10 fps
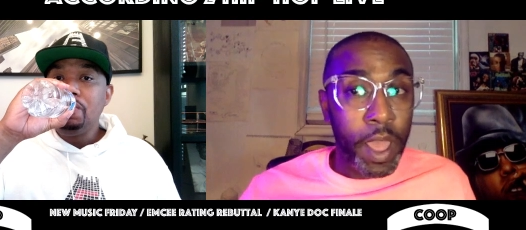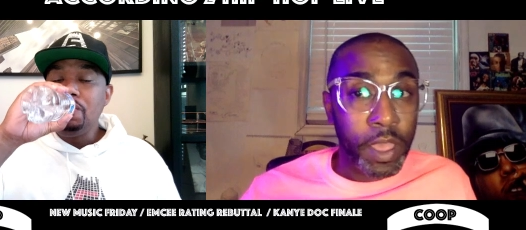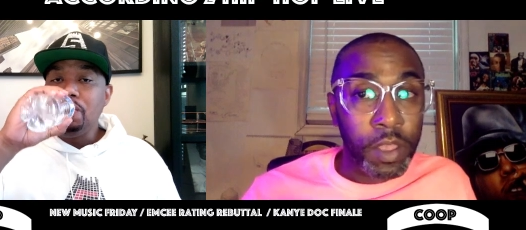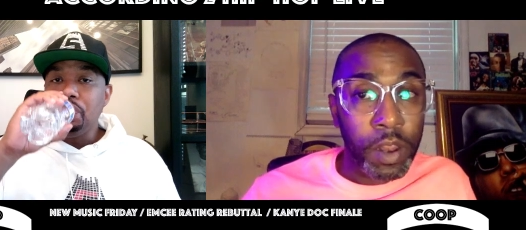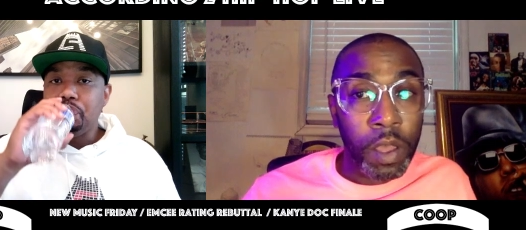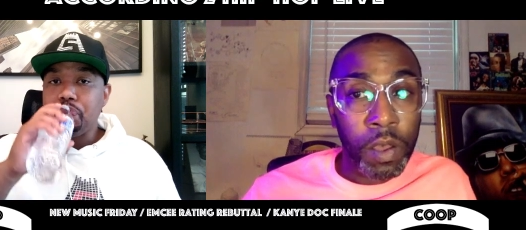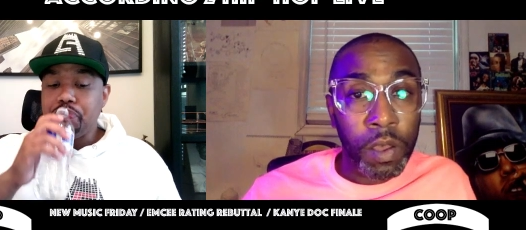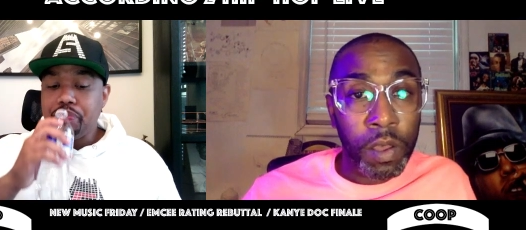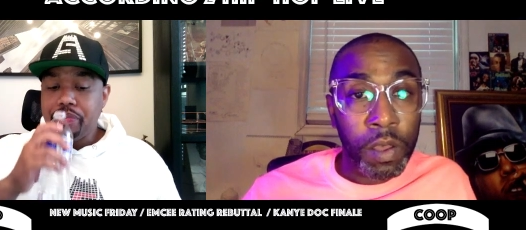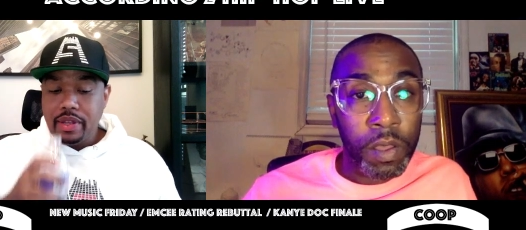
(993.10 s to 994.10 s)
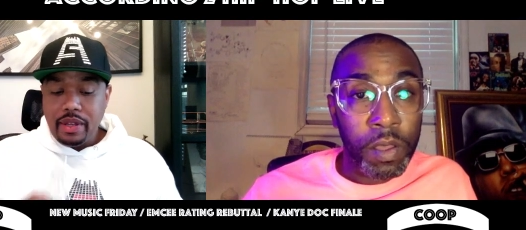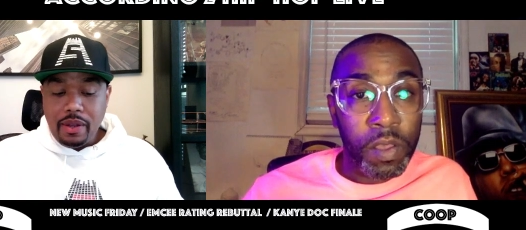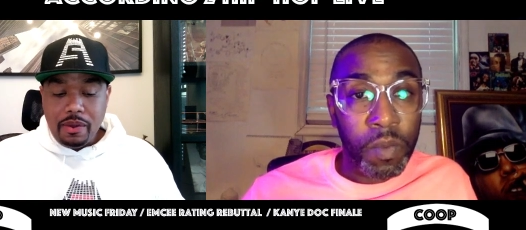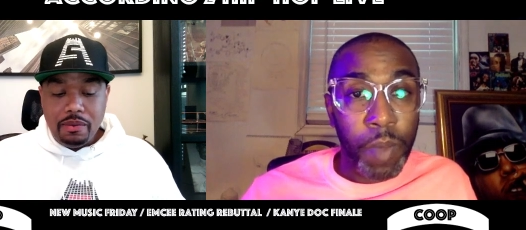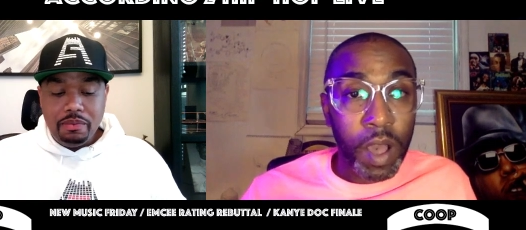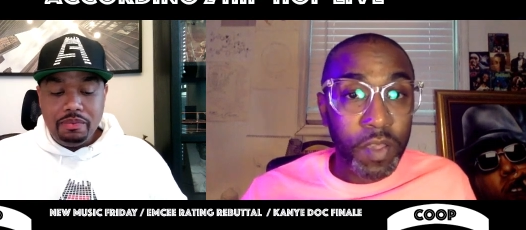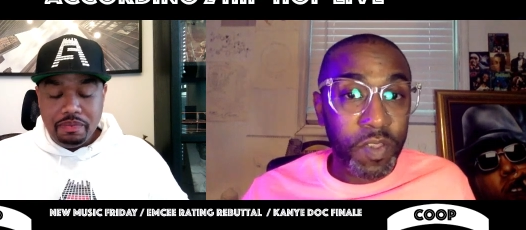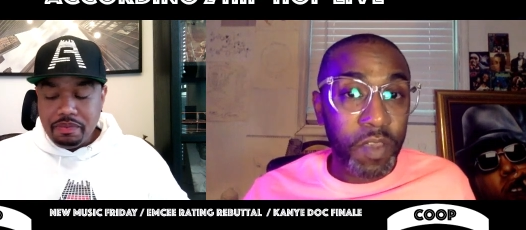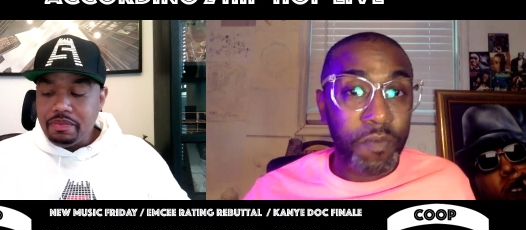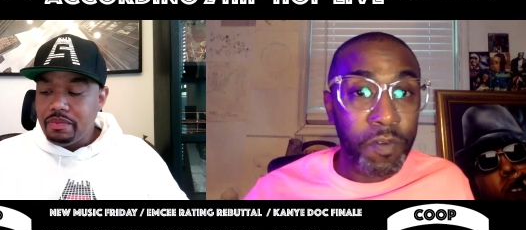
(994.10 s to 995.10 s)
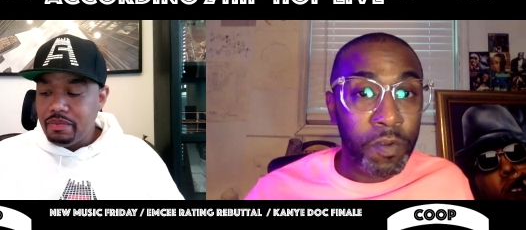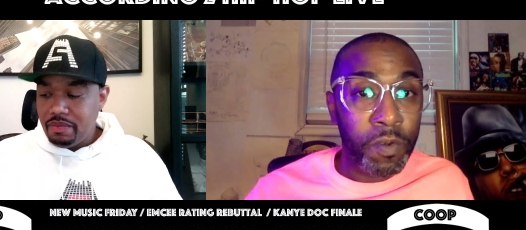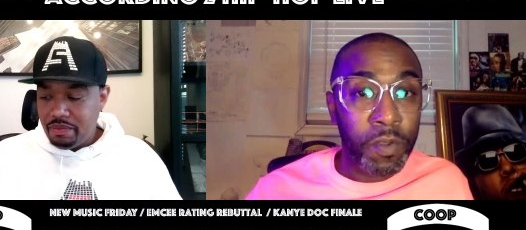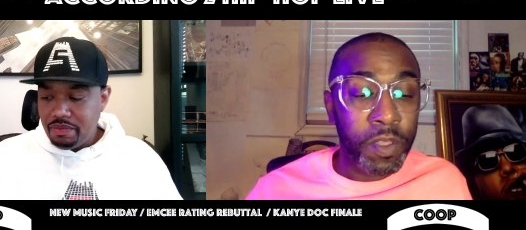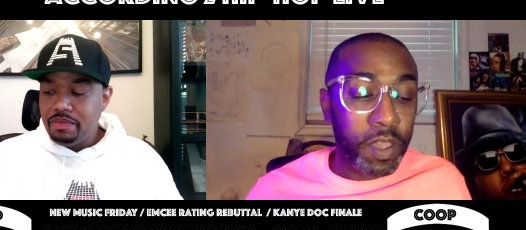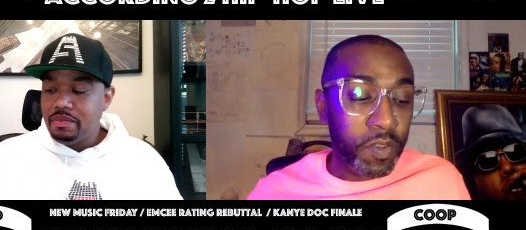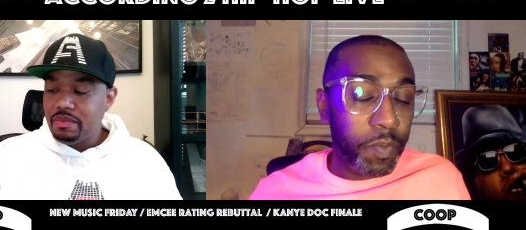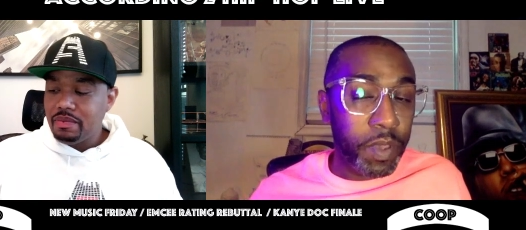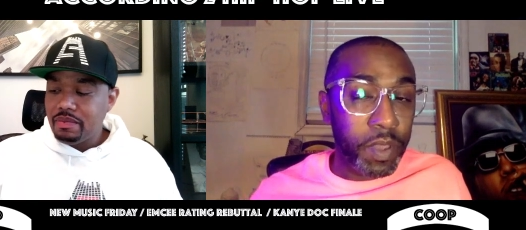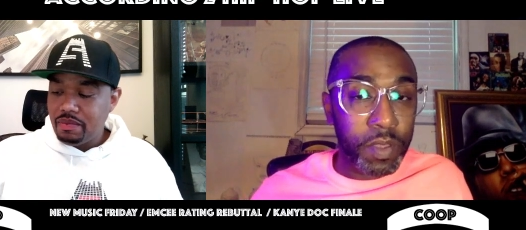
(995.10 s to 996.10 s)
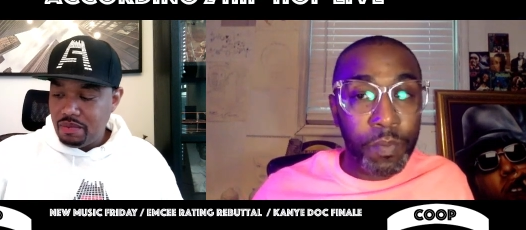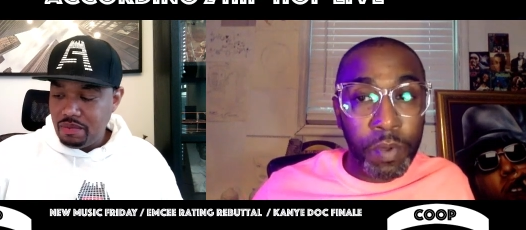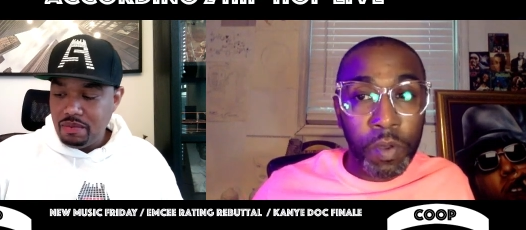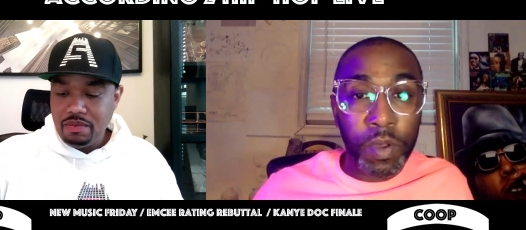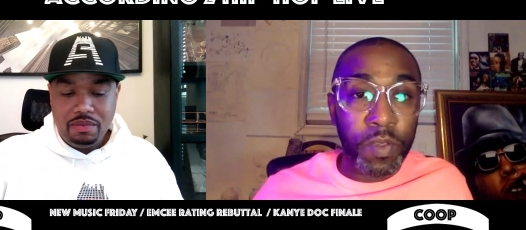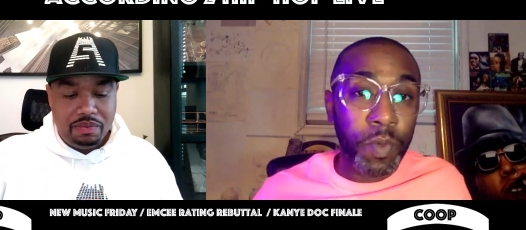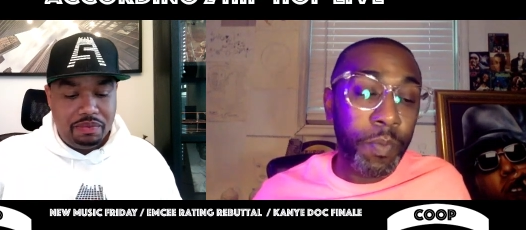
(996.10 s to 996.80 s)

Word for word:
Speaker 1: Miraculous. Pocket stay full. Niggas pick the ball